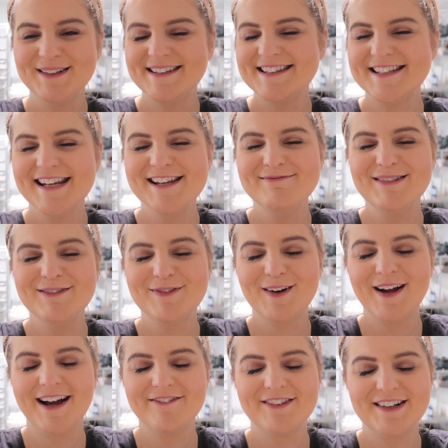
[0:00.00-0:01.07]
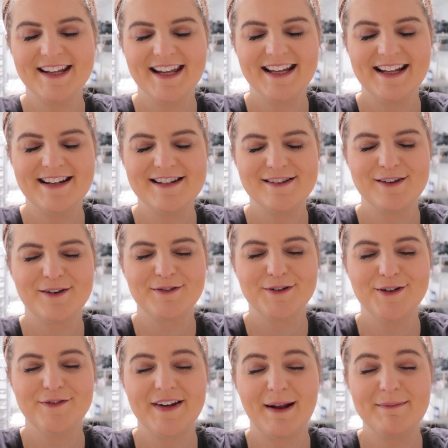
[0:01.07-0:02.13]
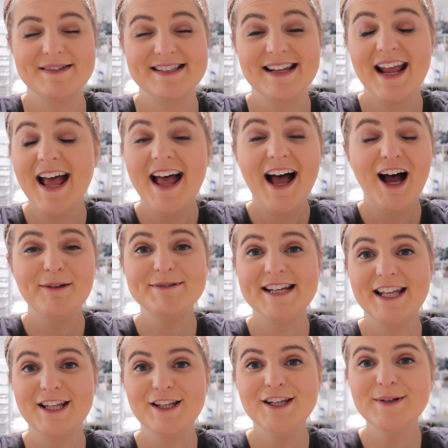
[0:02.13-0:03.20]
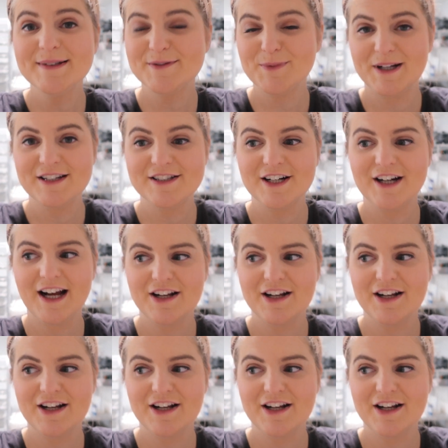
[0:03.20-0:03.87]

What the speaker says: It's taken me forever to get into the groove, and I'm telling you, it's winter.